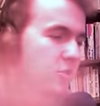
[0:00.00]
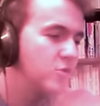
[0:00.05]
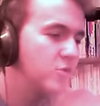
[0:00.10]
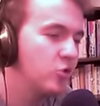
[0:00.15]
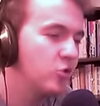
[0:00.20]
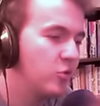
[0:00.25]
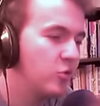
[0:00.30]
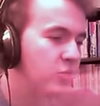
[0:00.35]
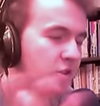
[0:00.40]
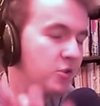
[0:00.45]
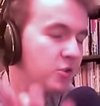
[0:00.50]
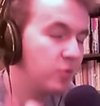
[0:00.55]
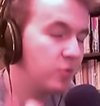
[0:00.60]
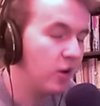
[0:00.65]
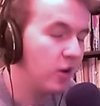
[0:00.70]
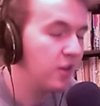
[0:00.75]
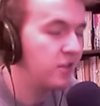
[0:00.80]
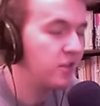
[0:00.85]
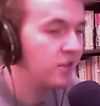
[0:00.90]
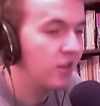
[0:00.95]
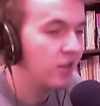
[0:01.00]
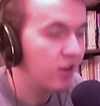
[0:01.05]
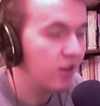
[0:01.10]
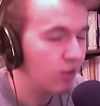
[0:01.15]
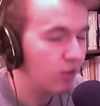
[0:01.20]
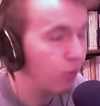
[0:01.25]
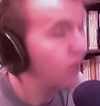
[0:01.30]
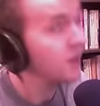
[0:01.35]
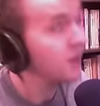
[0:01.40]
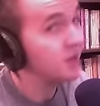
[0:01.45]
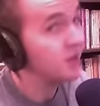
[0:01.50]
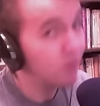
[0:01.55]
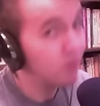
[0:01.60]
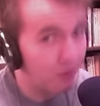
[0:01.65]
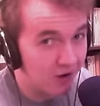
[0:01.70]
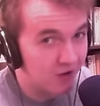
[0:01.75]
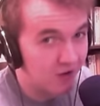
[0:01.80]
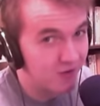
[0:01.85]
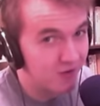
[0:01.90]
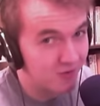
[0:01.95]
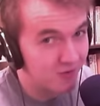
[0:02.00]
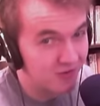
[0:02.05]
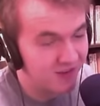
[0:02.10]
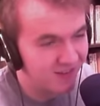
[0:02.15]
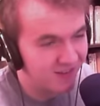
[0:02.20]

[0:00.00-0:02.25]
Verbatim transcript: drawbridge one quite a while.